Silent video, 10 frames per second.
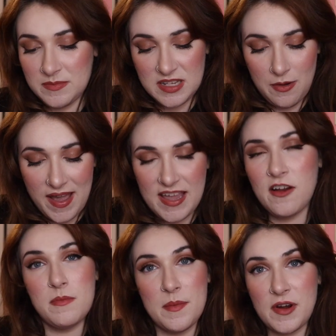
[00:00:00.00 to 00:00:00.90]
So I can't
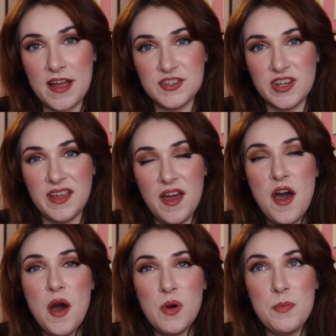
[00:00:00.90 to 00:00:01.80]
remember actually
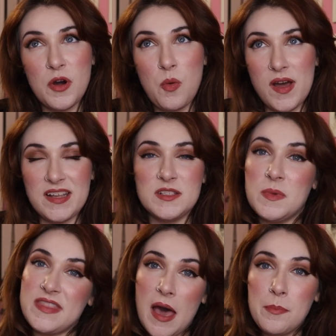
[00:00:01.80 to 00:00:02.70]
what book one is,
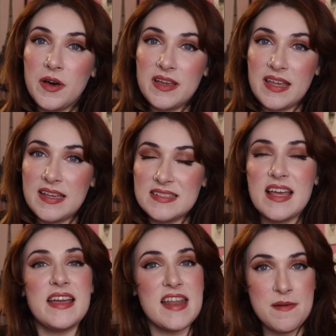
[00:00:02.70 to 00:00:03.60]
but that book is
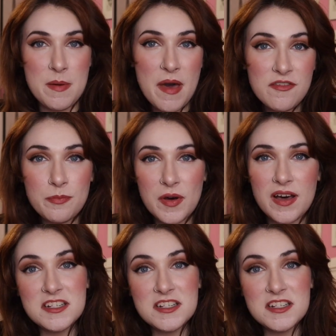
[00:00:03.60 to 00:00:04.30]
like an MMF book.